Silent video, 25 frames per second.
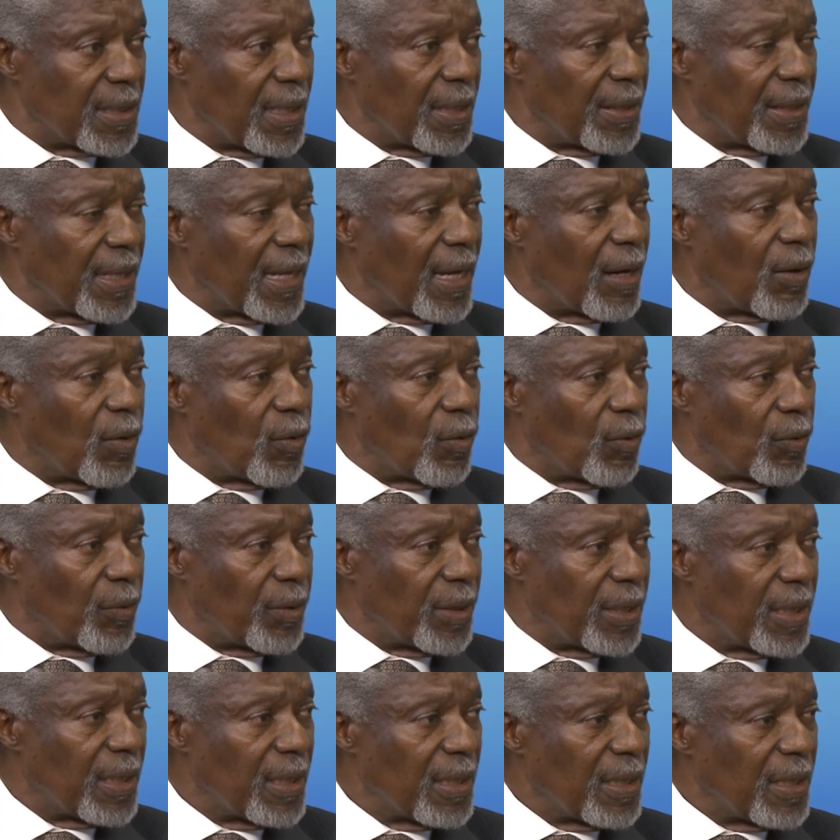and their
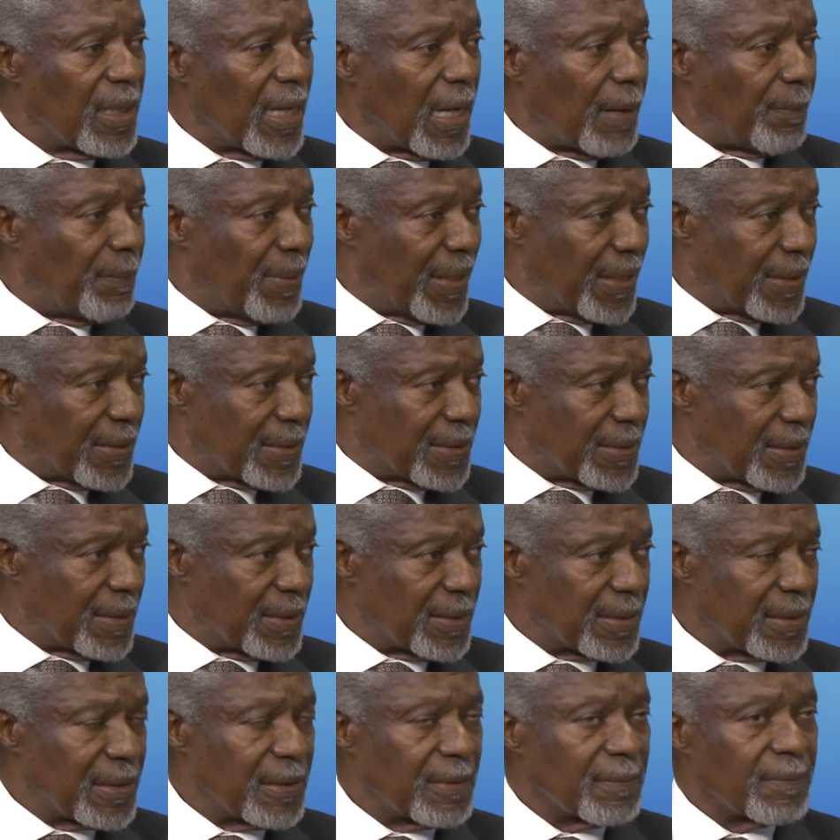own
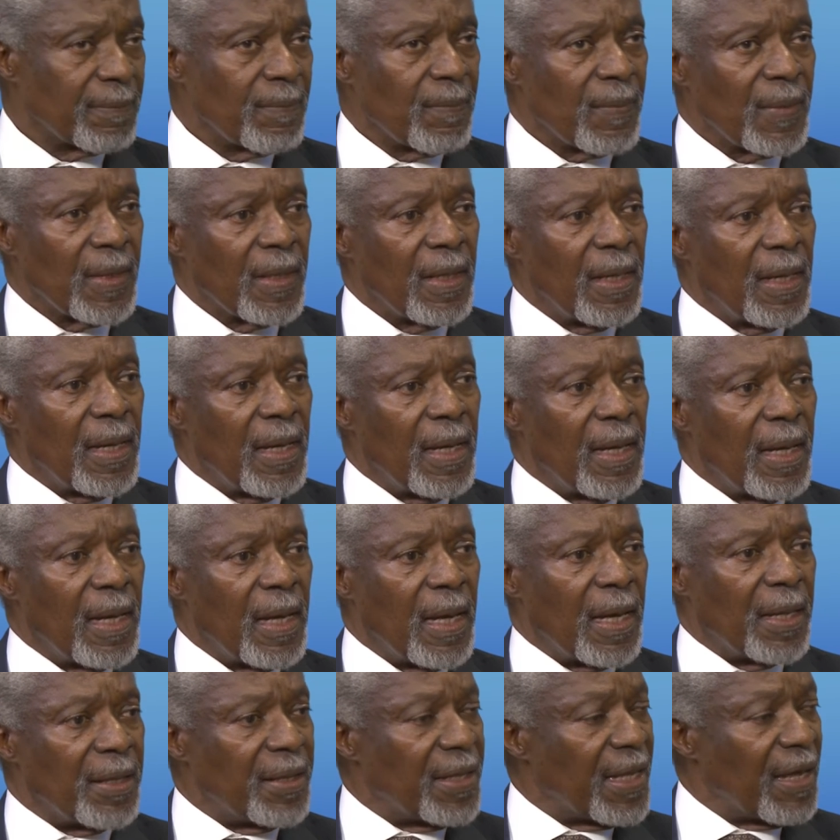abilities.
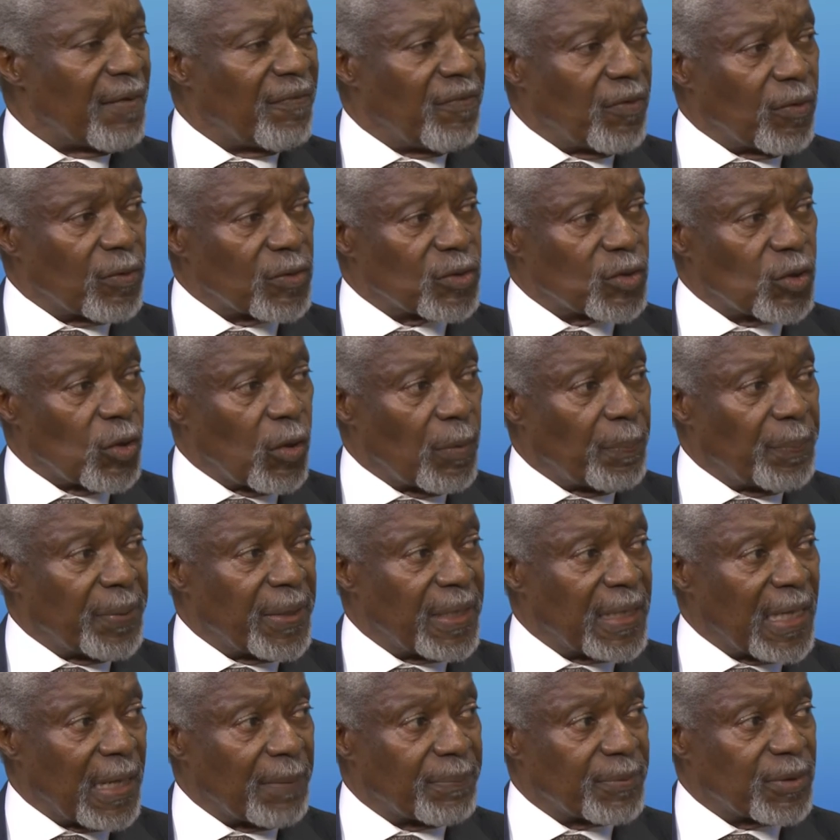And they have also
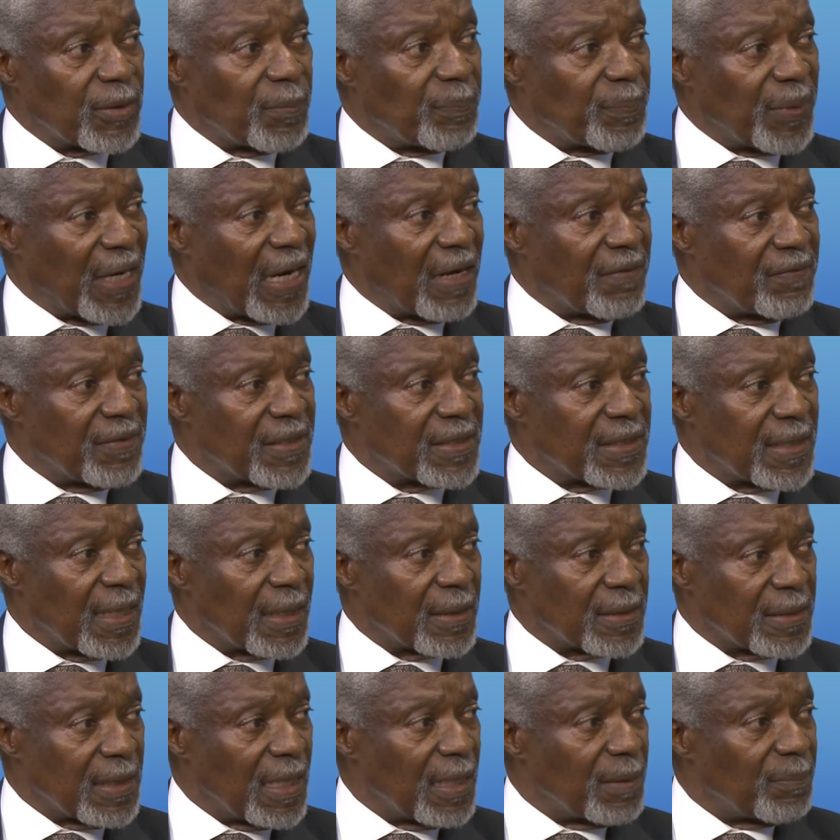opened up to private
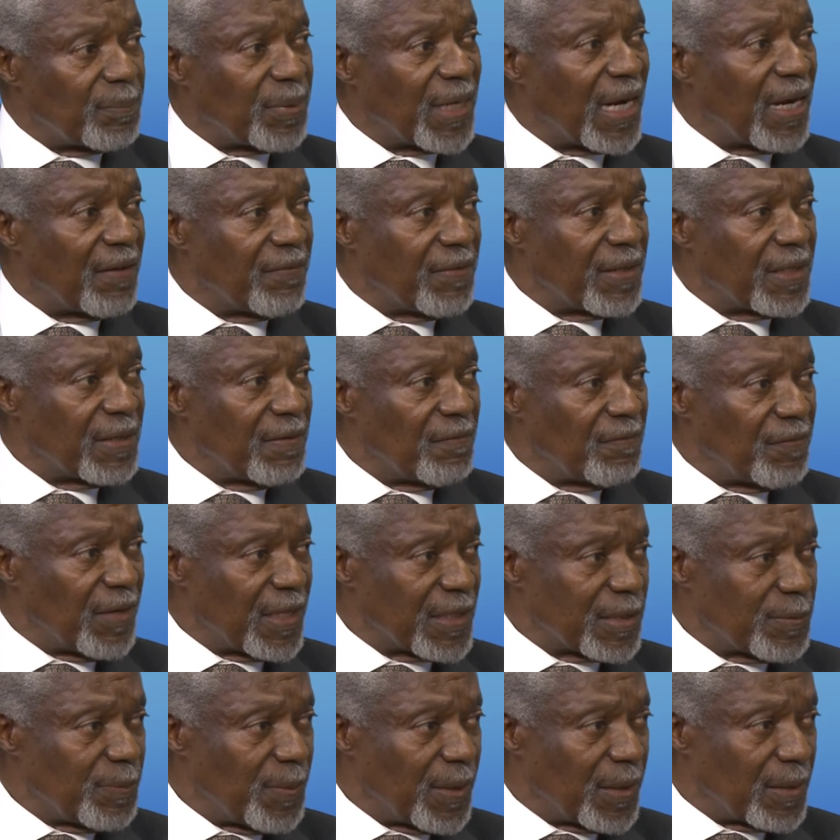sector and private
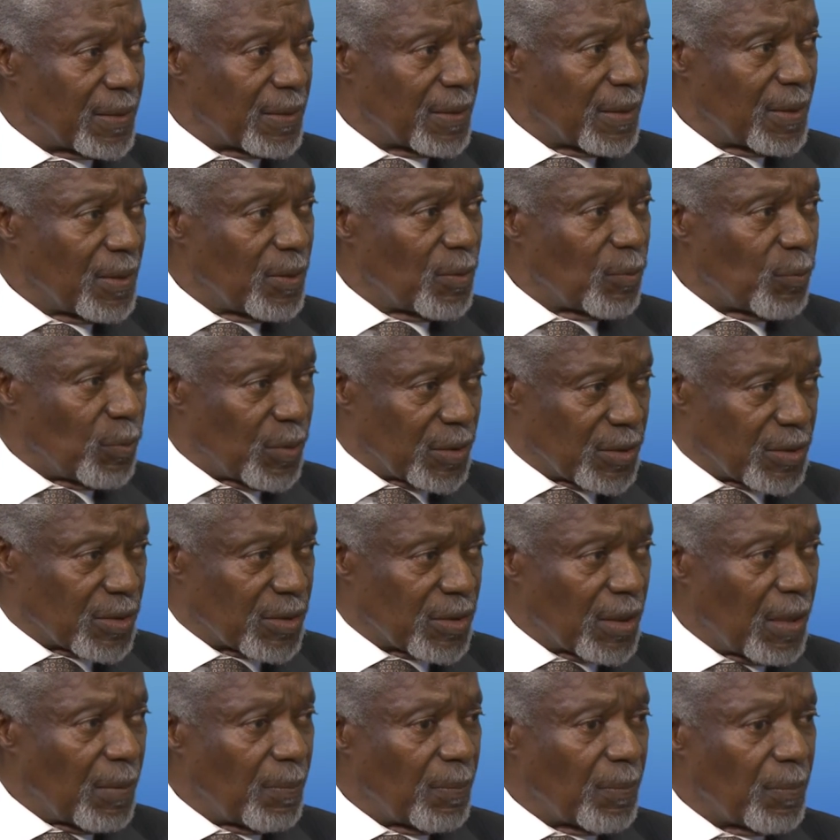investment, which
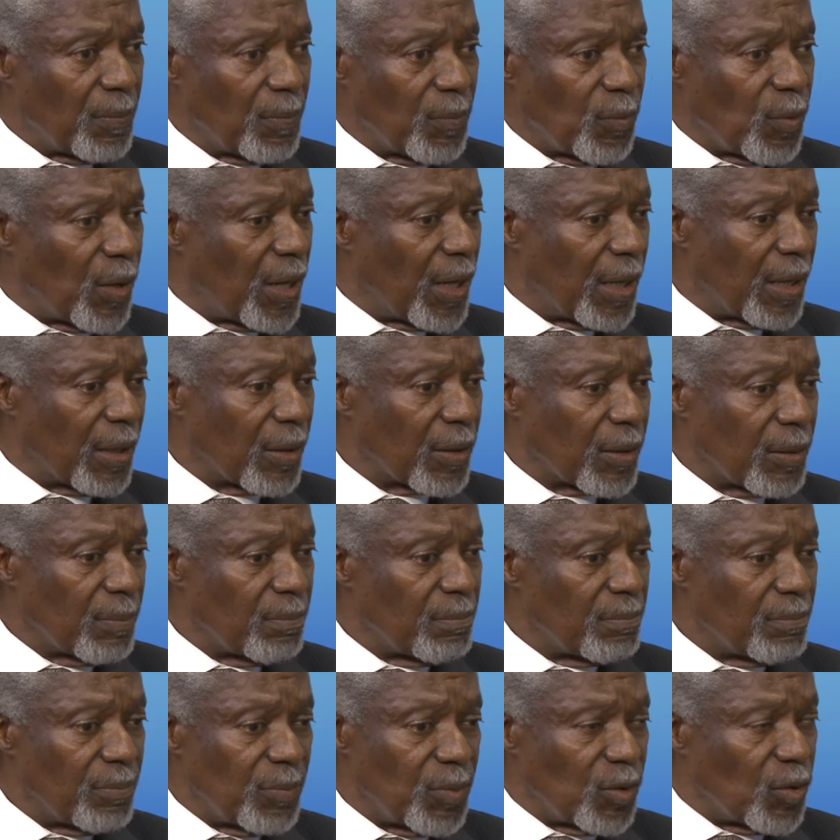some were
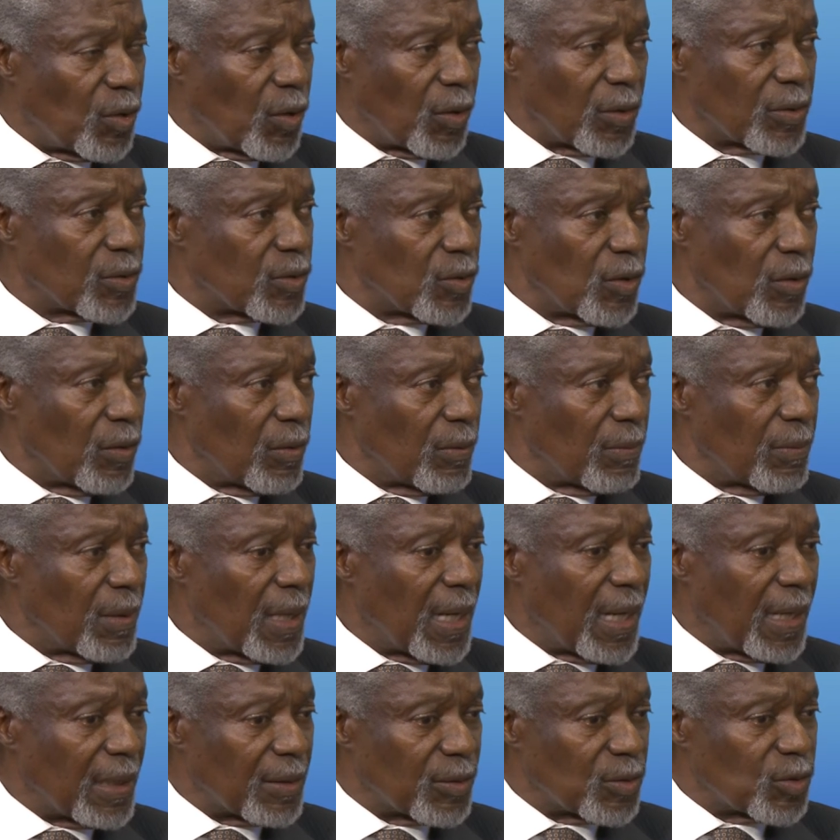not
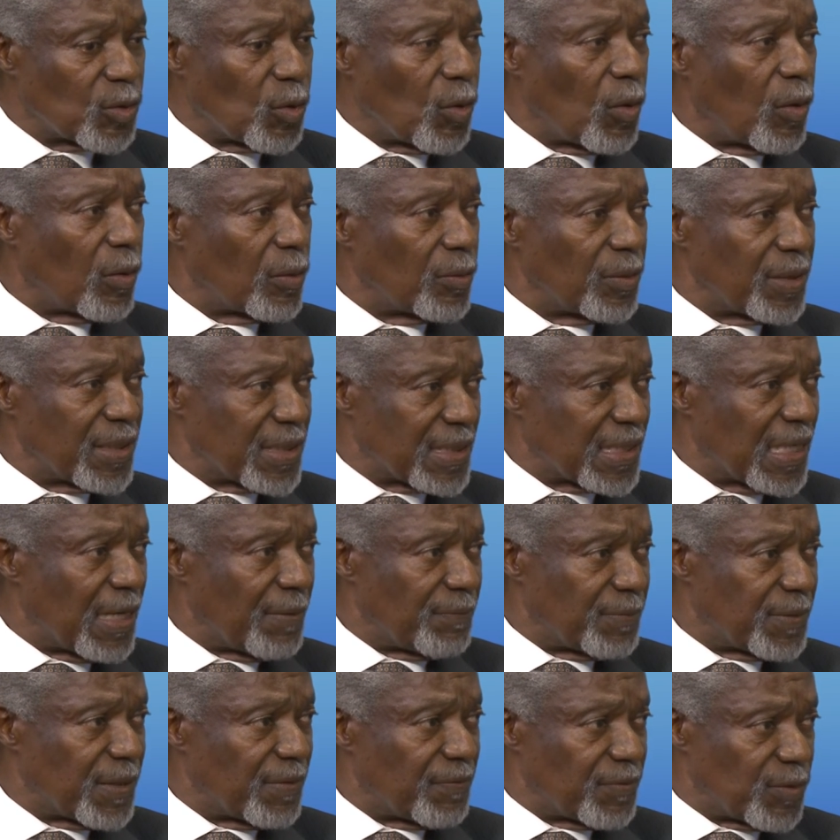at all
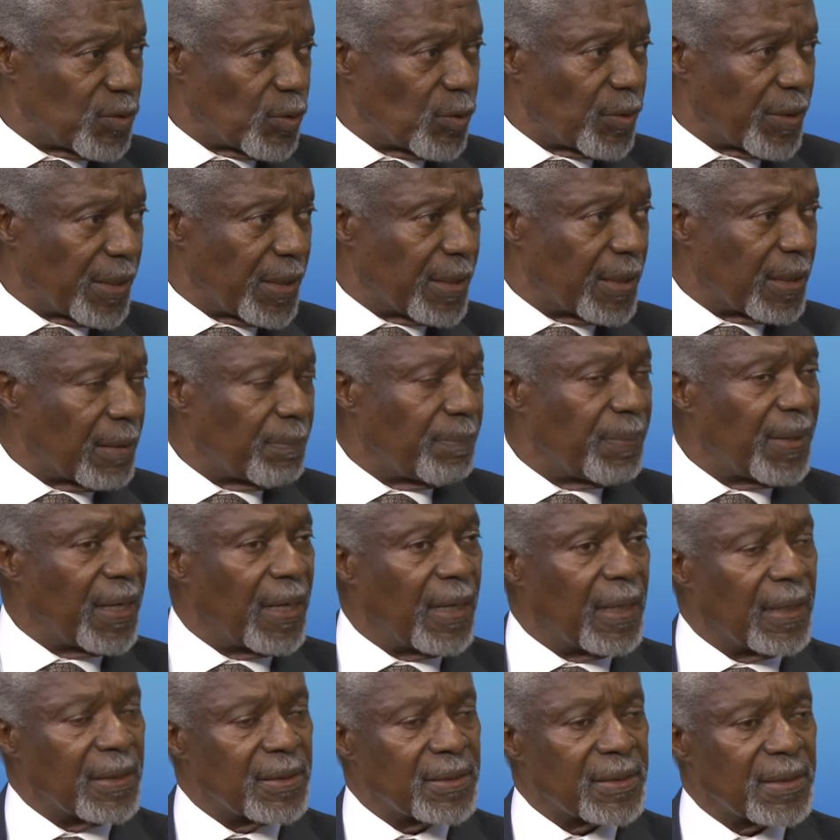receptive to in the
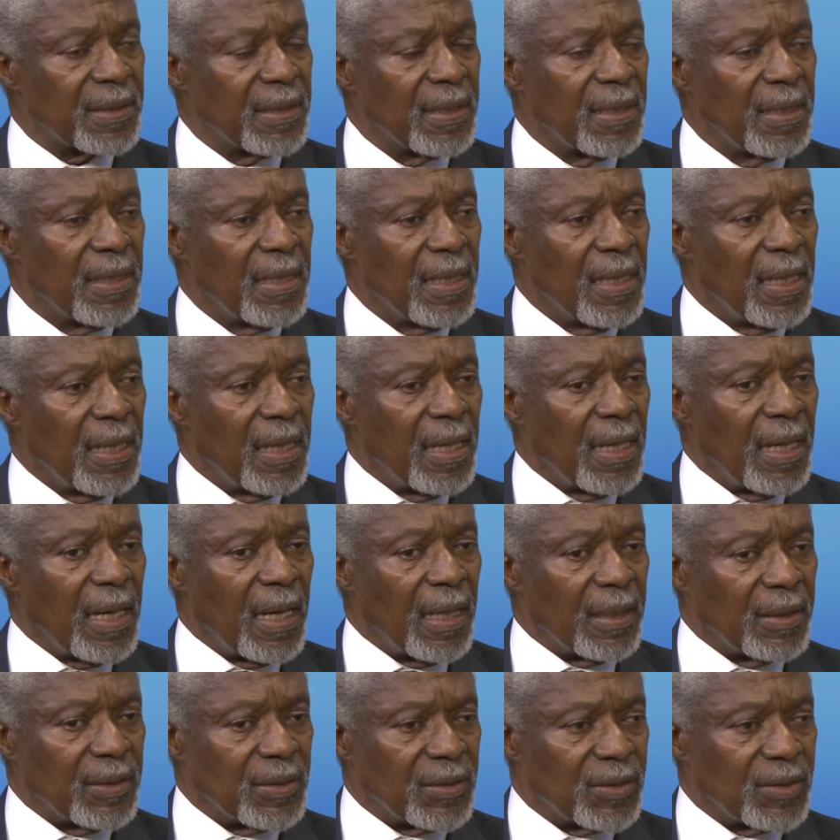past. And